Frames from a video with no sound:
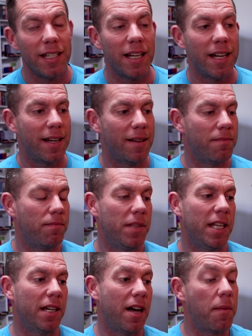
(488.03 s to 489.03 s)

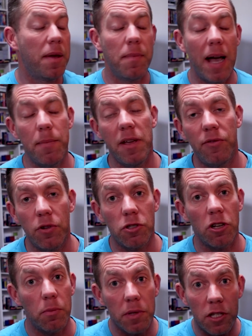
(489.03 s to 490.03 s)
Maybe if you're
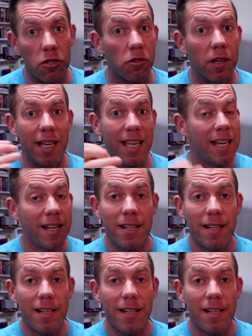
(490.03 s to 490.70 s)
top of the tree